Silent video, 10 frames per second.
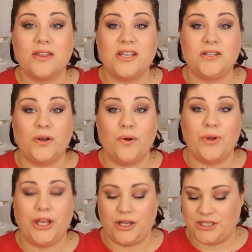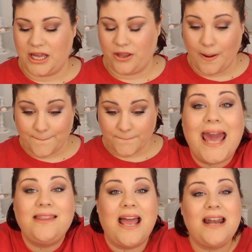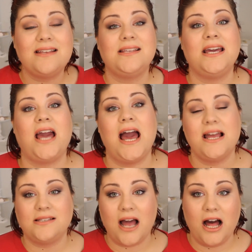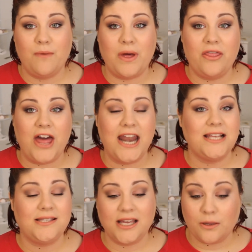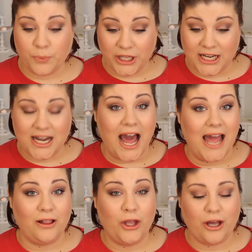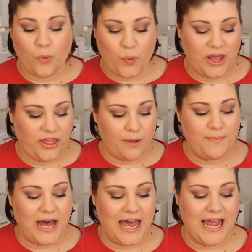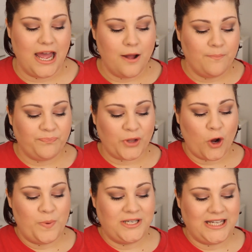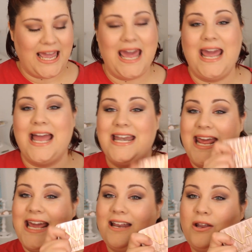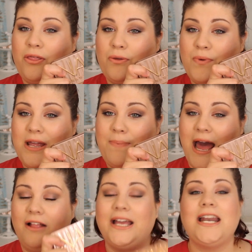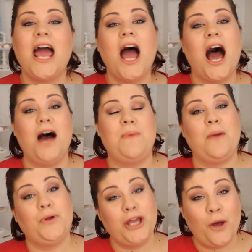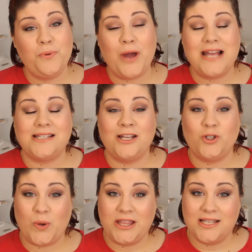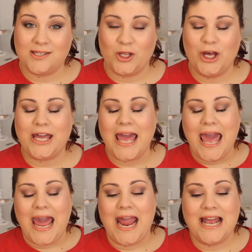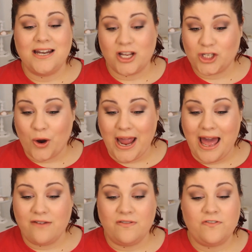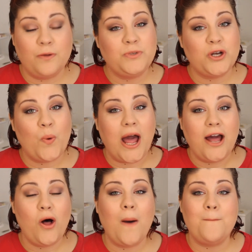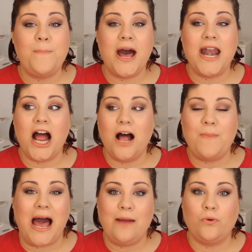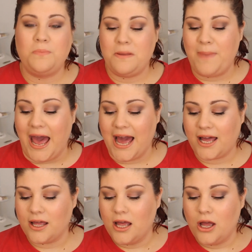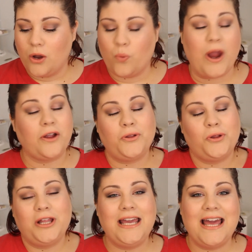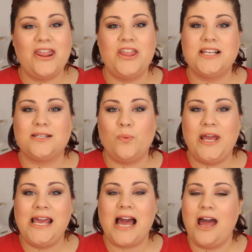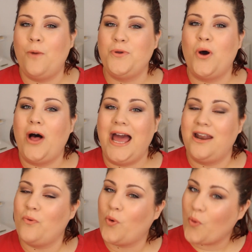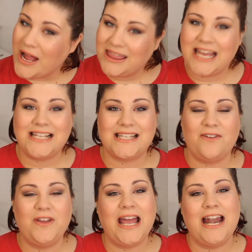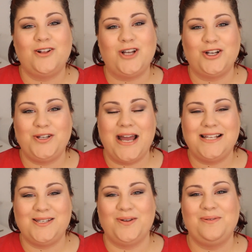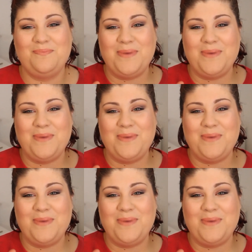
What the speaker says: These two go really good together. And that is it, guys. That is the completed eye look with my Urban Decay Naked 3 palette. I really hope you guys enjoyed this look, and sorry I haven't filmed in a while, but I will be back regularly this week. I hope you all had a great Thanksgiving, and I'll talk to you guys soon.